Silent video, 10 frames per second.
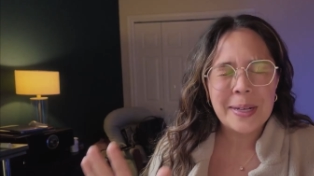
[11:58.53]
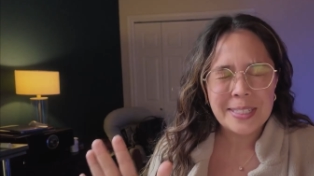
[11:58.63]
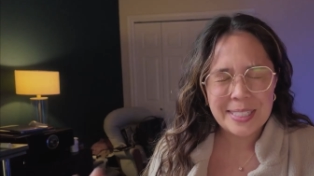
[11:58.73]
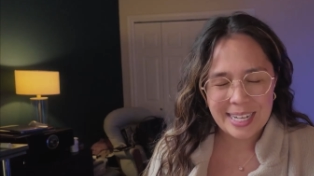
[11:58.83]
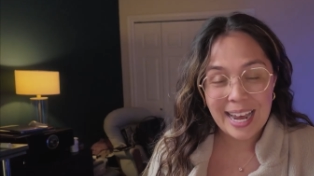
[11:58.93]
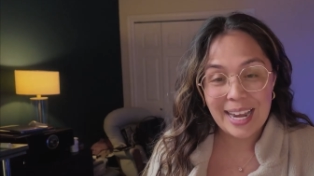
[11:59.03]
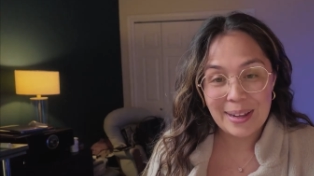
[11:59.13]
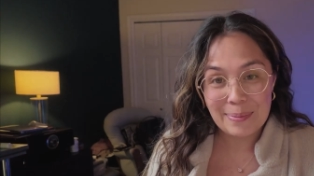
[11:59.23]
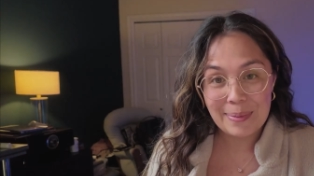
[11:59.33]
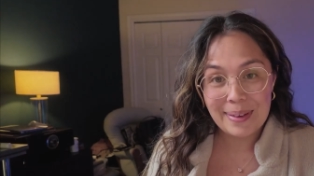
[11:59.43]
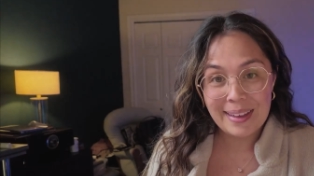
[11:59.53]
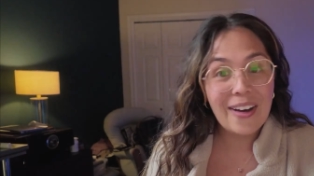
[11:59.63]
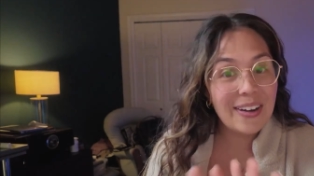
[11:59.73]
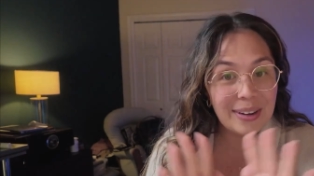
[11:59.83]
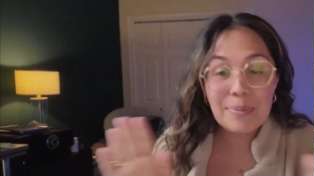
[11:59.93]
much time
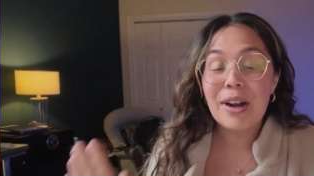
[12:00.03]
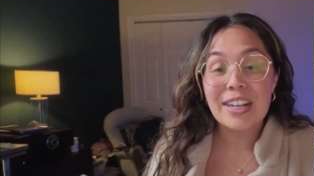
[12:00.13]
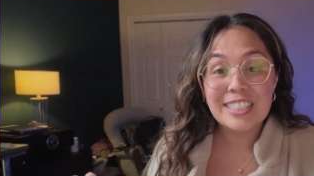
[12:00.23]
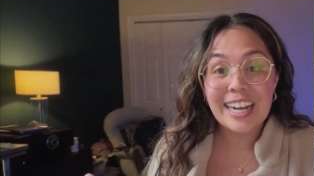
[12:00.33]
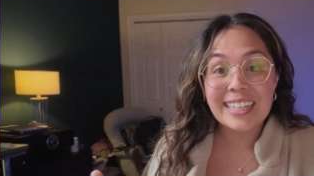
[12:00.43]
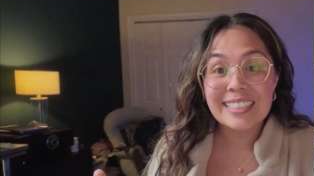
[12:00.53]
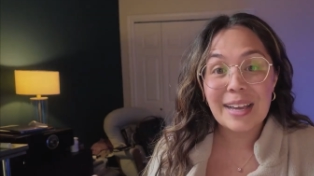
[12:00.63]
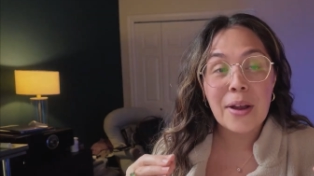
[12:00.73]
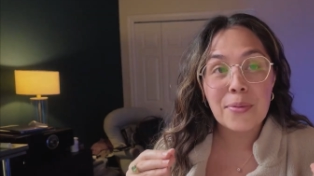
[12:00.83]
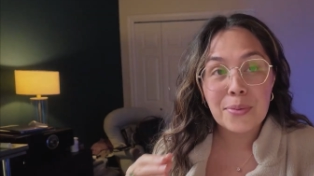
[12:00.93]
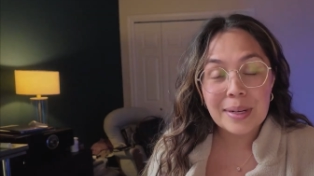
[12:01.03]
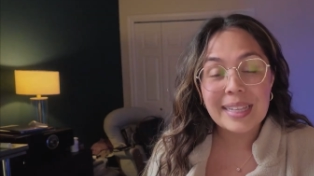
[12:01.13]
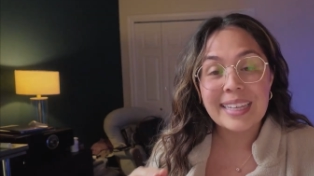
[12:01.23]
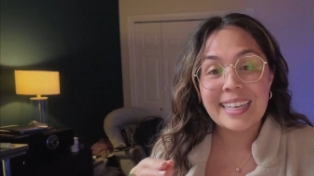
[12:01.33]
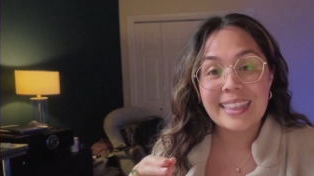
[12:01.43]
on projects. I
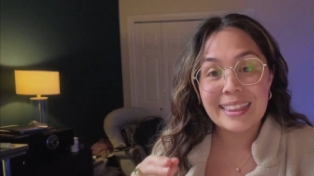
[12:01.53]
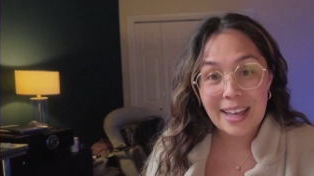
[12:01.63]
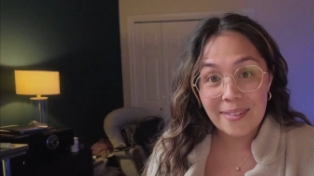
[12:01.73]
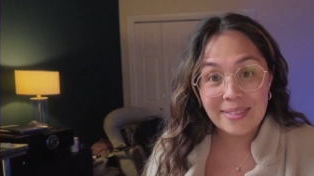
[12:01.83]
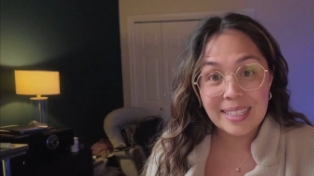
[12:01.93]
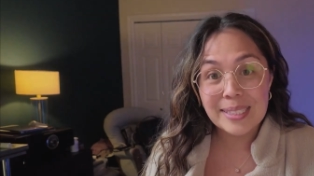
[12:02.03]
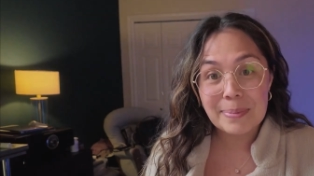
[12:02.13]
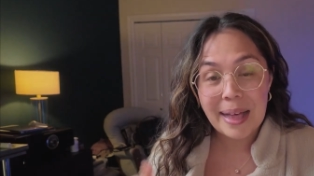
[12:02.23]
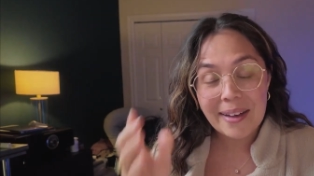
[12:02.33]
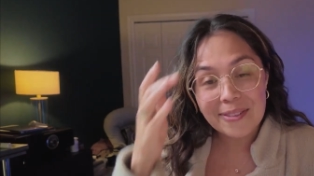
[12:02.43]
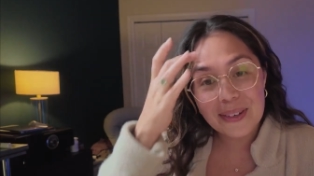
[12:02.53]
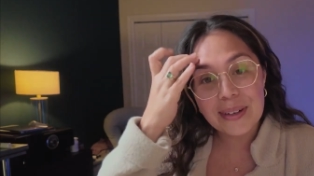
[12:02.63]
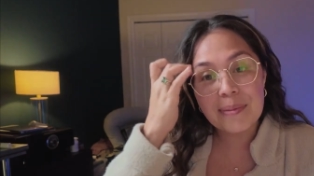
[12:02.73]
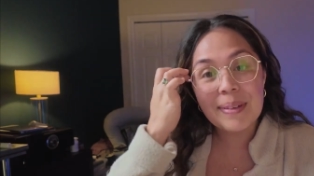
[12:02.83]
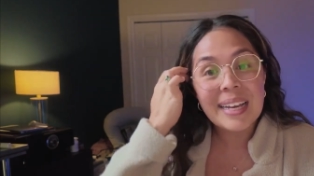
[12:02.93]
really love this
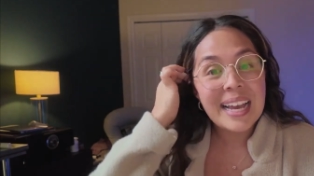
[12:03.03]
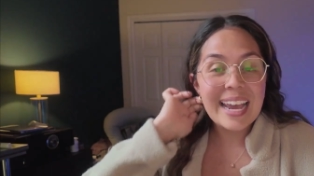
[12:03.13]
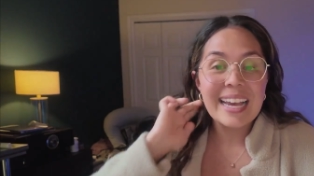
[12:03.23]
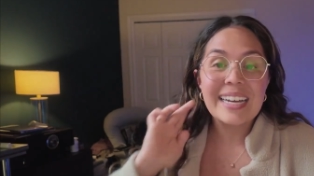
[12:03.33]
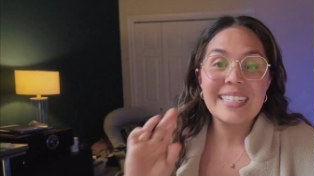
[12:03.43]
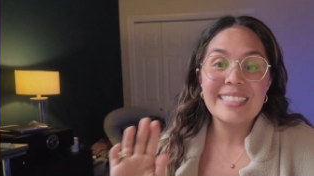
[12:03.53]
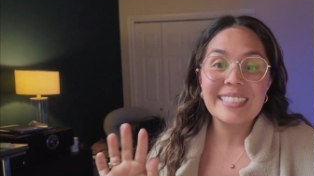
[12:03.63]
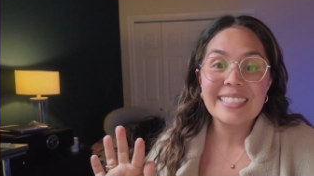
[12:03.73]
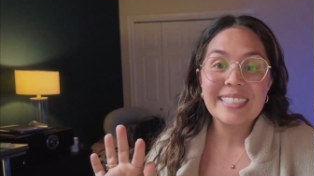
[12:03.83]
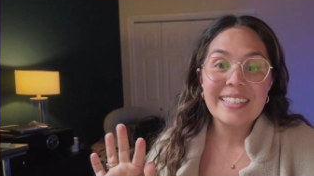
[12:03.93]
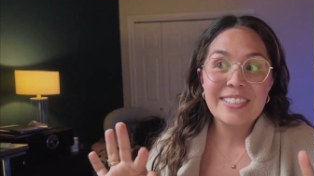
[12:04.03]
platform and